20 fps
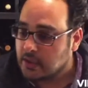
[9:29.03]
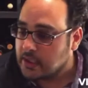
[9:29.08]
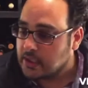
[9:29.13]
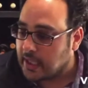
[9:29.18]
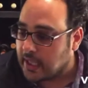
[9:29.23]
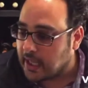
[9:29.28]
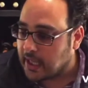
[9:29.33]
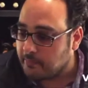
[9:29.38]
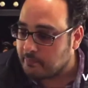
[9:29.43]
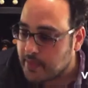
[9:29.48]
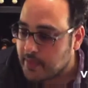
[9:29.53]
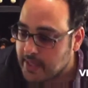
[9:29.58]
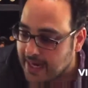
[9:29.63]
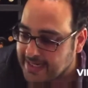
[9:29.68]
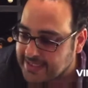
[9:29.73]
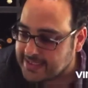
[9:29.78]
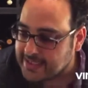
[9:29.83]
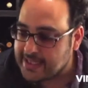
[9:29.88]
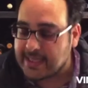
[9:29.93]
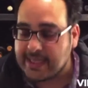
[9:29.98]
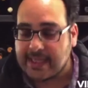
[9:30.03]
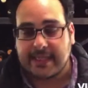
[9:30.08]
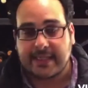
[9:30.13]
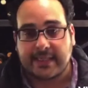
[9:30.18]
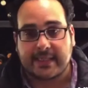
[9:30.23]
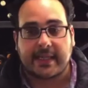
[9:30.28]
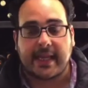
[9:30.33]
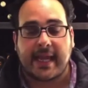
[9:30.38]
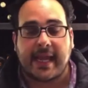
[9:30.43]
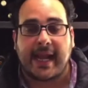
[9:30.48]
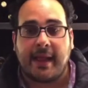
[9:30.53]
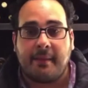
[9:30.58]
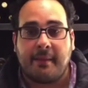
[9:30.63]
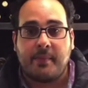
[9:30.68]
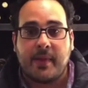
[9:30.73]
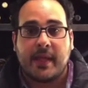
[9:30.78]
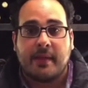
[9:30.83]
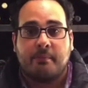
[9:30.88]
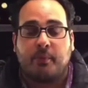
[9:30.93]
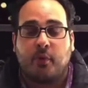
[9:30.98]
um, the idea is can I
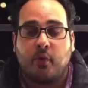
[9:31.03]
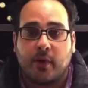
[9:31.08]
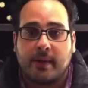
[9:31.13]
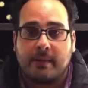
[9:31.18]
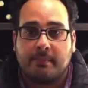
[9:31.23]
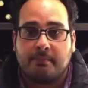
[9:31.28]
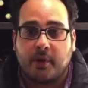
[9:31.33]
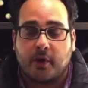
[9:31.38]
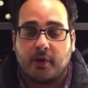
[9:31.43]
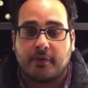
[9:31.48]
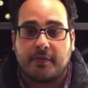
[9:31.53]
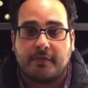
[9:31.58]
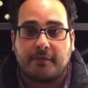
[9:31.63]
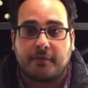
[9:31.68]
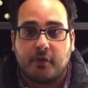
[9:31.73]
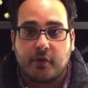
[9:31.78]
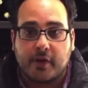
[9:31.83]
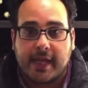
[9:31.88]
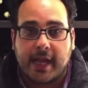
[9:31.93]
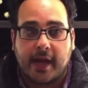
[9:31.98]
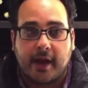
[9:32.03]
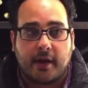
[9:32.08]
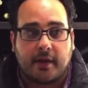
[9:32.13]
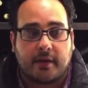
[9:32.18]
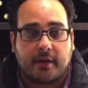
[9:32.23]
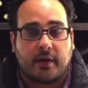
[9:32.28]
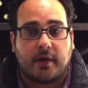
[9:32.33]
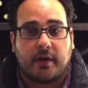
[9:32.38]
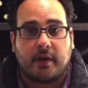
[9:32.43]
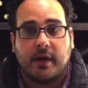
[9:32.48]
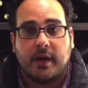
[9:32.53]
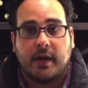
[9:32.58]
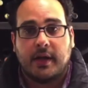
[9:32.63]
pinpoint both fruit character,